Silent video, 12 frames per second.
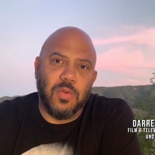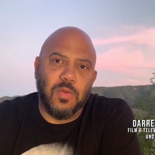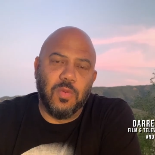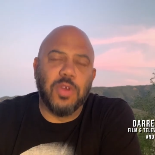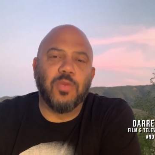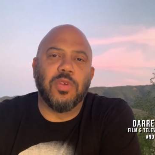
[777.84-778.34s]

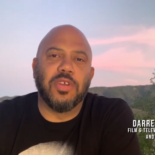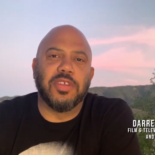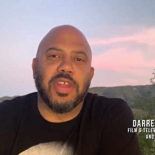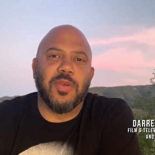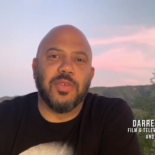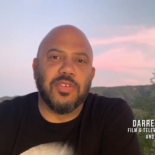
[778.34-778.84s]
One word
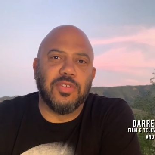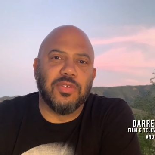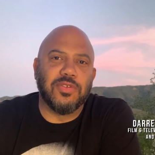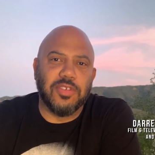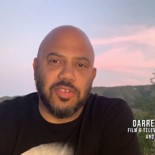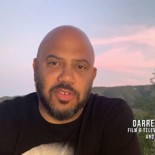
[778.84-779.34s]
that I would
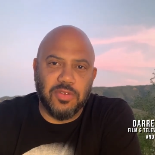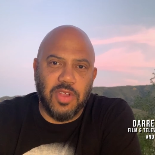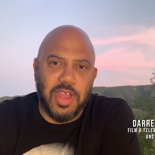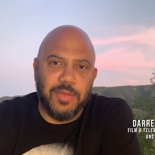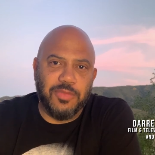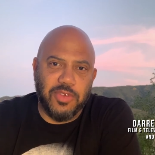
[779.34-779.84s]
use to
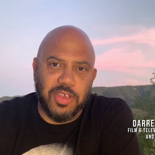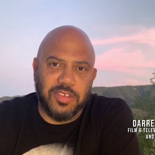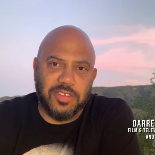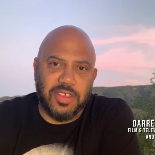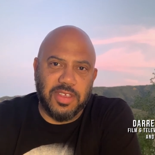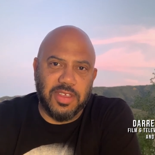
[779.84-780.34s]
describe
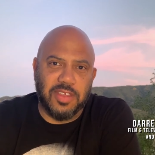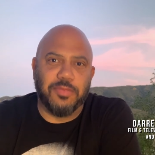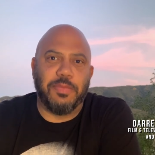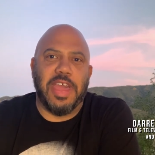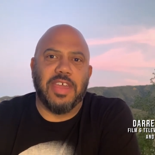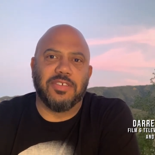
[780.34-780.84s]
Tracey is
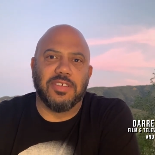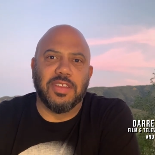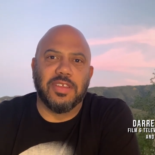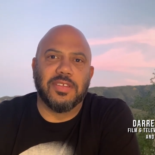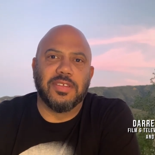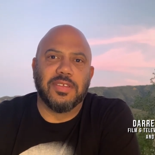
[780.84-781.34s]

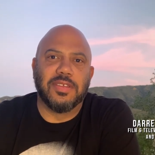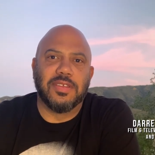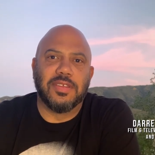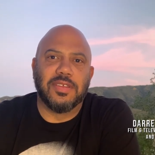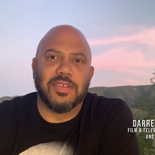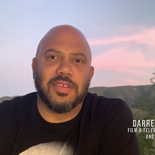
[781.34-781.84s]
passionate
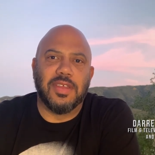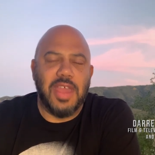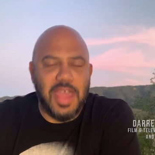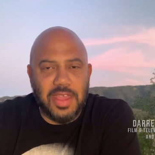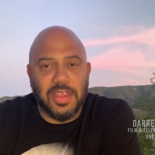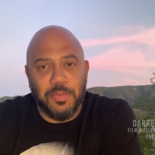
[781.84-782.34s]

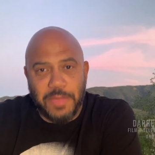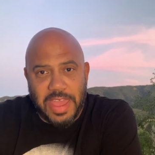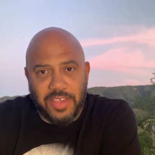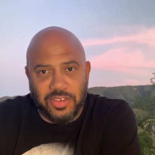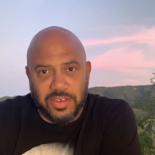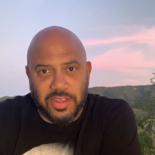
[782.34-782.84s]
and
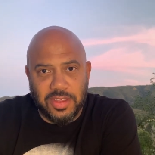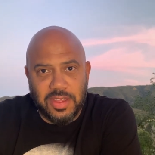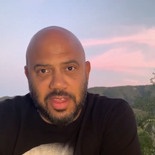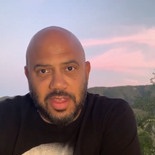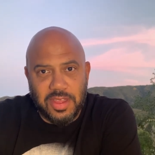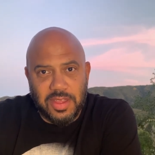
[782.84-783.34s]
compassionate.
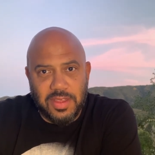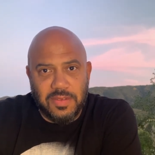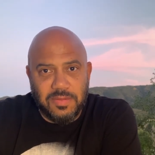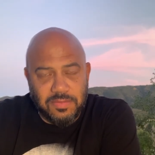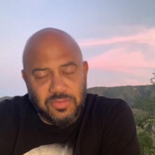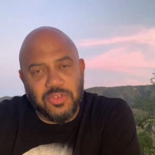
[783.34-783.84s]

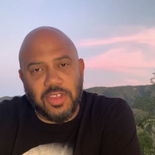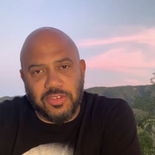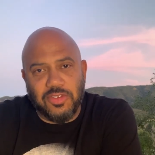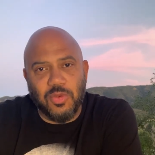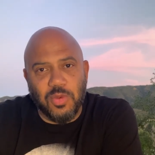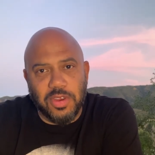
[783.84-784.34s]

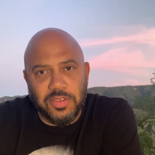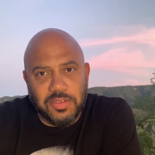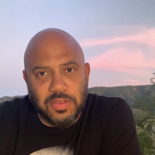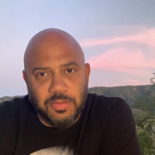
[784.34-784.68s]
Just two words.